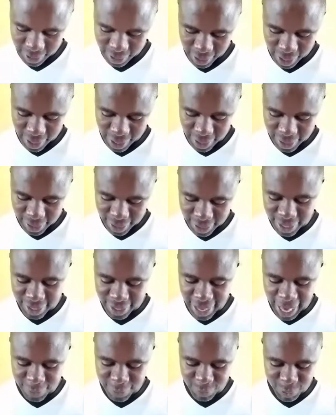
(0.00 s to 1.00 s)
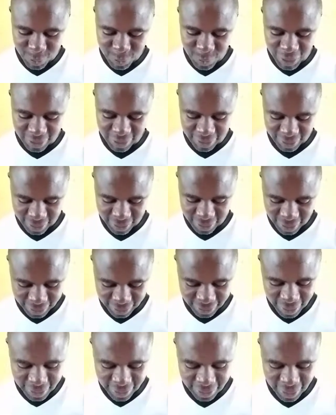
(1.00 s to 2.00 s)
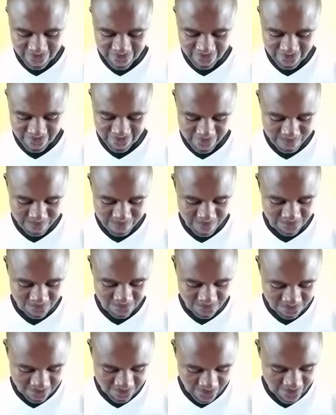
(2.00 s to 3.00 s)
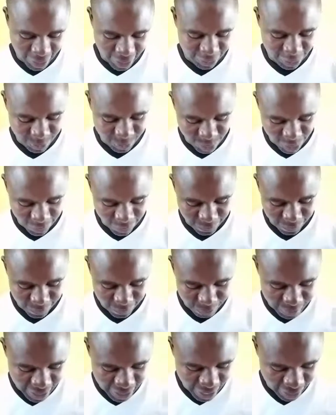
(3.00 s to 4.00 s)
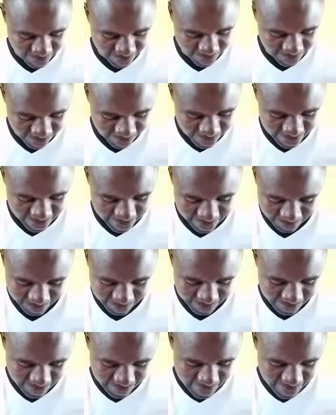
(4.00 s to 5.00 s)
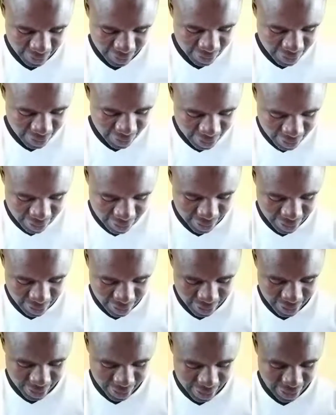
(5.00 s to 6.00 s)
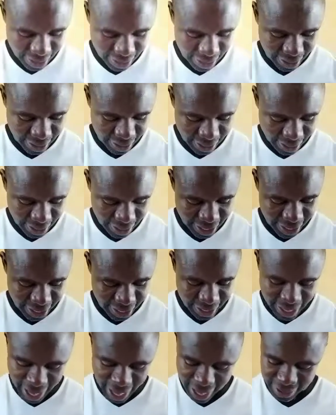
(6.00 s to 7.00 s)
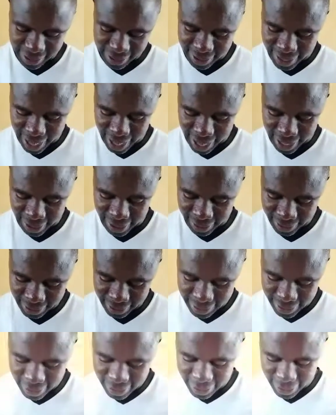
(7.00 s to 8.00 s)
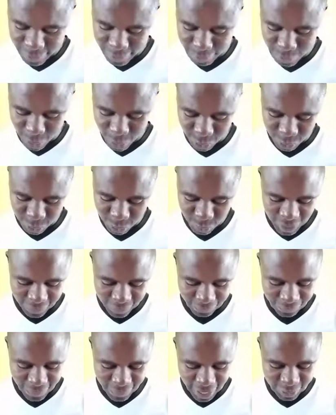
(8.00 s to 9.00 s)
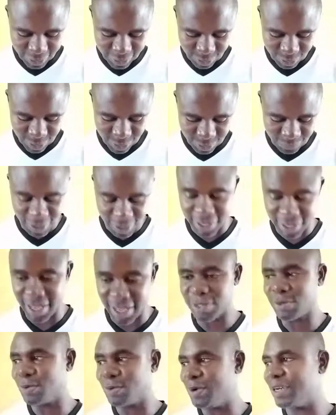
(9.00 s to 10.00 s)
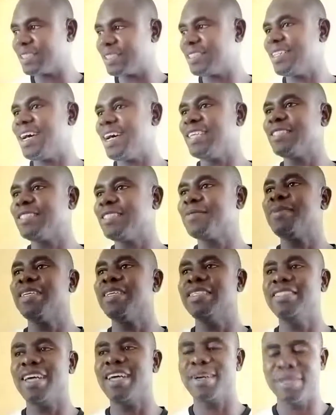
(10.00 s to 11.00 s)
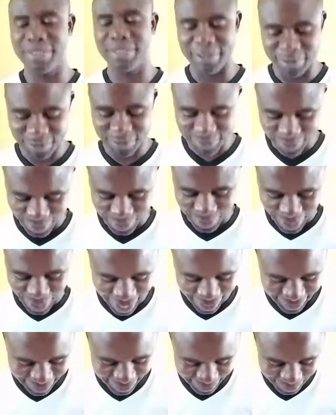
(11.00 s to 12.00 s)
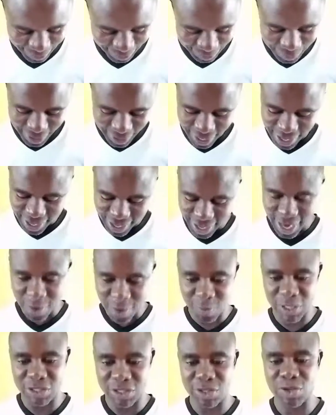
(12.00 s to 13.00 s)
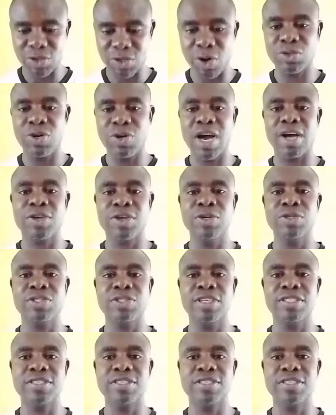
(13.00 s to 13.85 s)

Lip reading: Then Lad with Wit, a sentence in Burton's Anatomy of Melancholy. The lad that lean books with fat of others' works. That's plagiarism, right? Yeah. Which also accuses